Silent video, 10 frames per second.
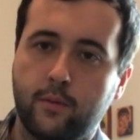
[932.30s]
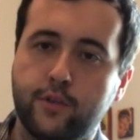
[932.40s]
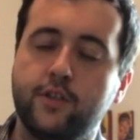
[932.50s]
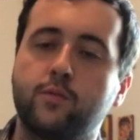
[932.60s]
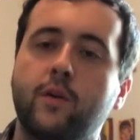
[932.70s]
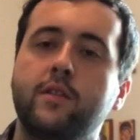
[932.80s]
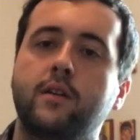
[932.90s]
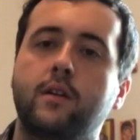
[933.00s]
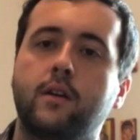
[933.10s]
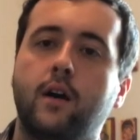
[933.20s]
which is what
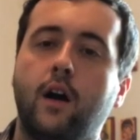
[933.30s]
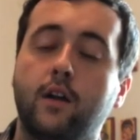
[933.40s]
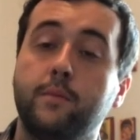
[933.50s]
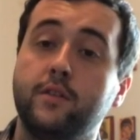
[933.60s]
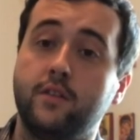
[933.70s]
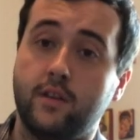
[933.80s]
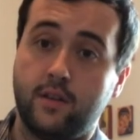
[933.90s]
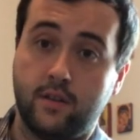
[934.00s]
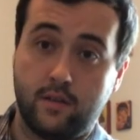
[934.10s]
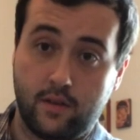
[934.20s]
an
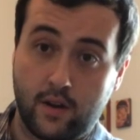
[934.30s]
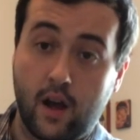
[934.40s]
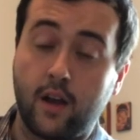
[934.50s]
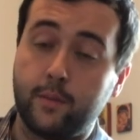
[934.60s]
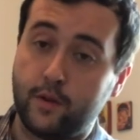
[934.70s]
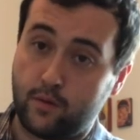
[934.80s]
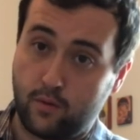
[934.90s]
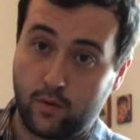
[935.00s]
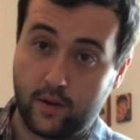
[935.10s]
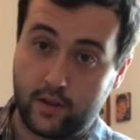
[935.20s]
augmented
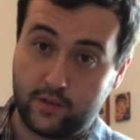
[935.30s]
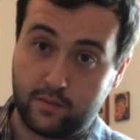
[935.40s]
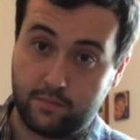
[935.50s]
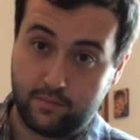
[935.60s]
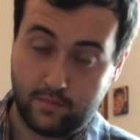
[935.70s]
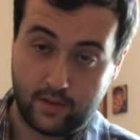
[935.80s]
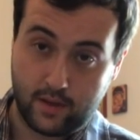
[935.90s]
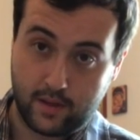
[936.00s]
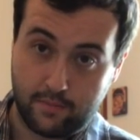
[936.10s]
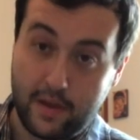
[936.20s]
chord is
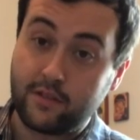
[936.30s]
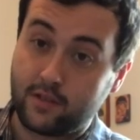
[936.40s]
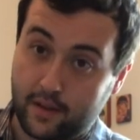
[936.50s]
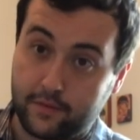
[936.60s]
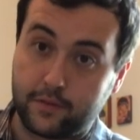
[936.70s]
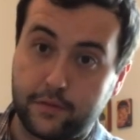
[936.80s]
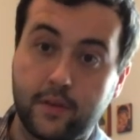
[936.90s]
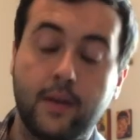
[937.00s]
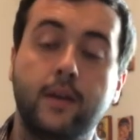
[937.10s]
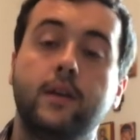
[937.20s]
based off of.
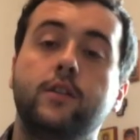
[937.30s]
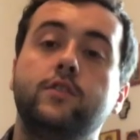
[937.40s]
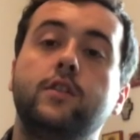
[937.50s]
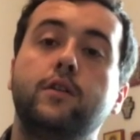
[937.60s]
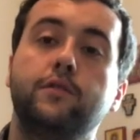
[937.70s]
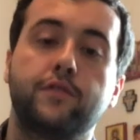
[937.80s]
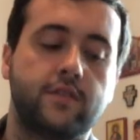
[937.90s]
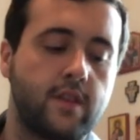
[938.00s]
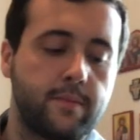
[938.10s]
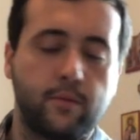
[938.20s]
So, for
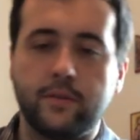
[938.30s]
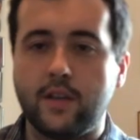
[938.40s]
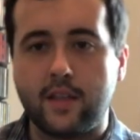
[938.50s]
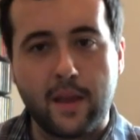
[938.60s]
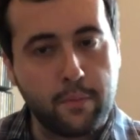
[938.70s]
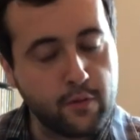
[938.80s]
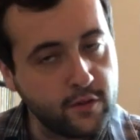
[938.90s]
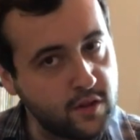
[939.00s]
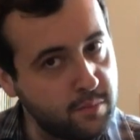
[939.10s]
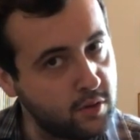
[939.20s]
example, we take that
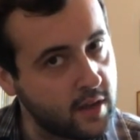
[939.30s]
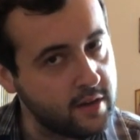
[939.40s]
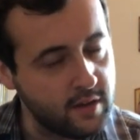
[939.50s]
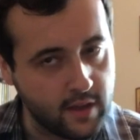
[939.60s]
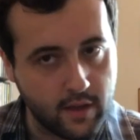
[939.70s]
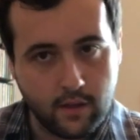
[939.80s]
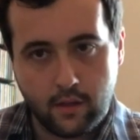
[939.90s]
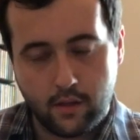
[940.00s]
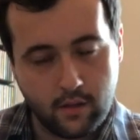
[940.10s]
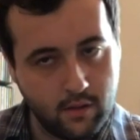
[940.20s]
principal idea,
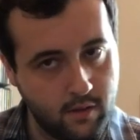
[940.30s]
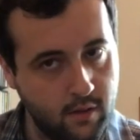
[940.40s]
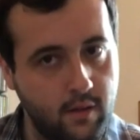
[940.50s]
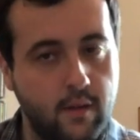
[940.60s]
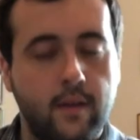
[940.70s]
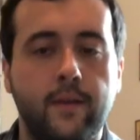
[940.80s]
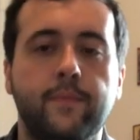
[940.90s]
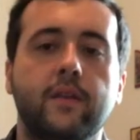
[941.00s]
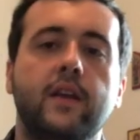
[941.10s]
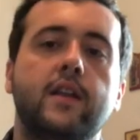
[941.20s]

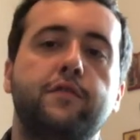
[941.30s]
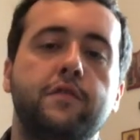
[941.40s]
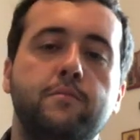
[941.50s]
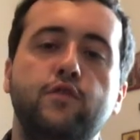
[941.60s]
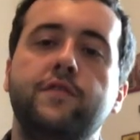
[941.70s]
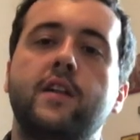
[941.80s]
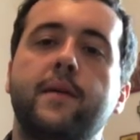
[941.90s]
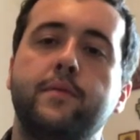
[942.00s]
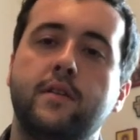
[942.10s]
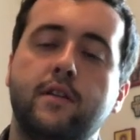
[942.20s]
and if we move it
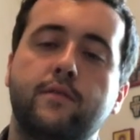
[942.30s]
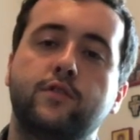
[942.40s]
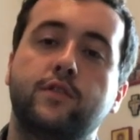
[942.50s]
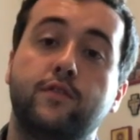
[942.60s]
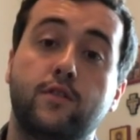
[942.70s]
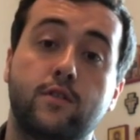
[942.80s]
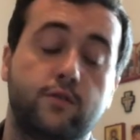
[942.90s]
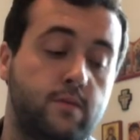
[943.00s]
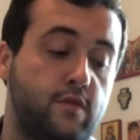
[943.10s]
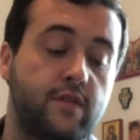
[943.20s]
up in intervals of
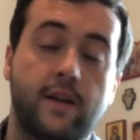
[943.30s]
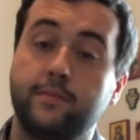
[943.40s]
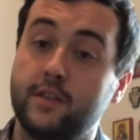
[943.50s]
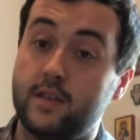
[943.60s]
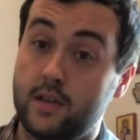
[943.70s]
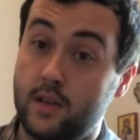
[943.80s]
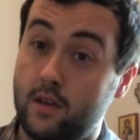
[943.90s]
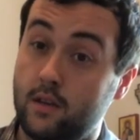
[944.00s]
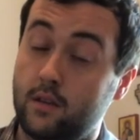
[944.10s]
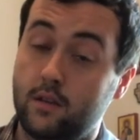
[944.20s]
thirds, we move it up to E,
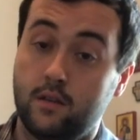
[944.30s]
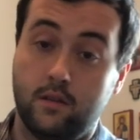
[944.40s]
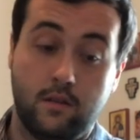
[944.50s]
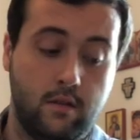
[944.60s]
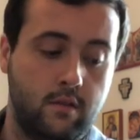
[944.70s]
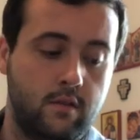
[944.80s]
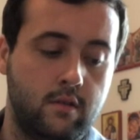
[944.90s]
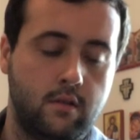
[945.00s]
then